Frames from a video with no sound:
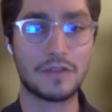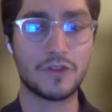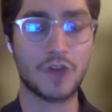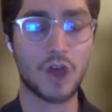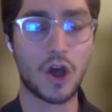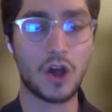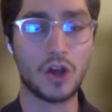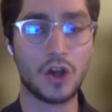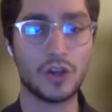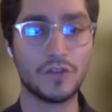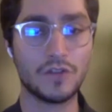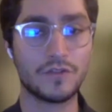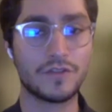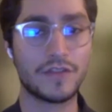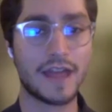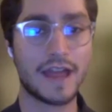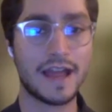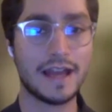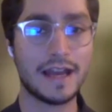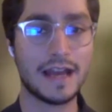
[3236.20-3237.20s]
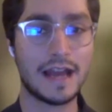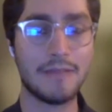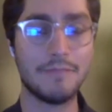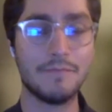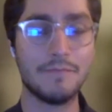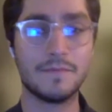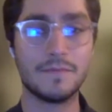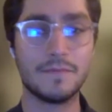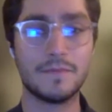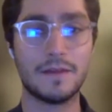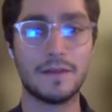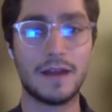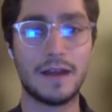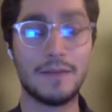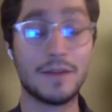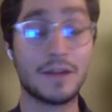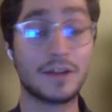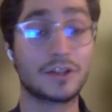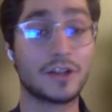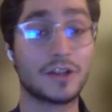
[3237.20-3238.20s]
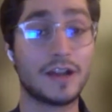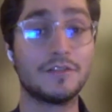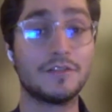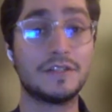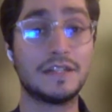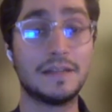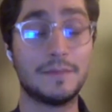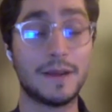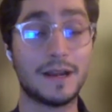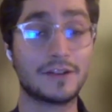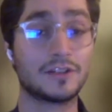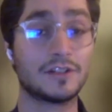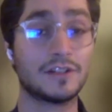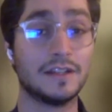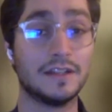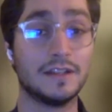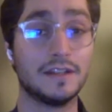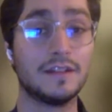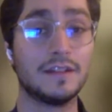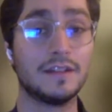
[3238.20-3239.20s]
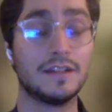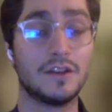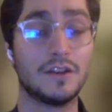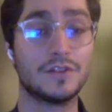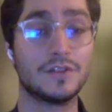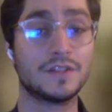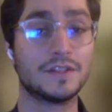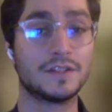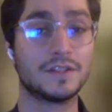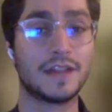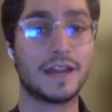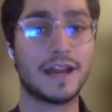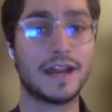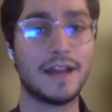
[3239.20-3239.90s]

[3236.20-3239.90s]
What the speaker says: All of that, I'm not sure how deep actually he goes into that.